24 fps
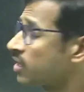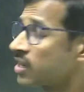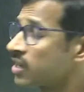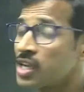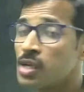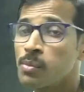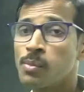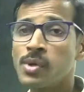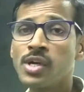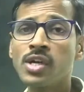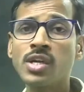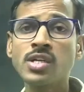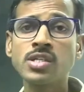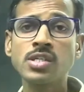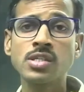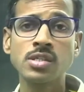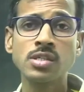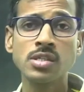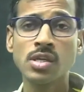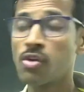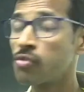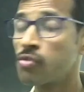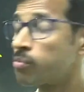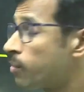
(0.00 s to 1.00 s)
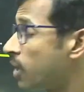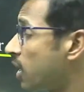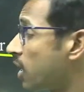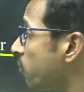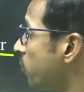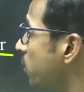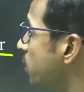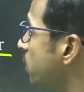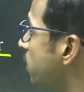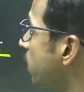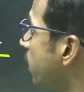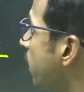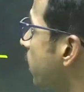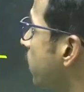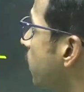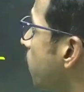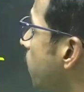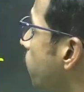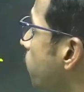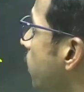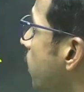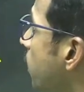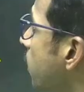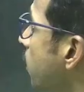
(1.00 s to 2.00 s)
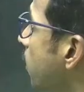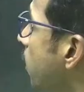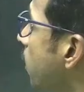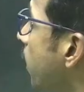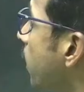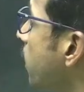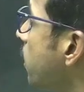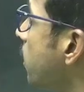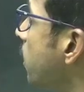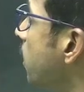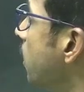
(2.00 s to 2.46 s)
recommendations of Balwant Rai Committee, right?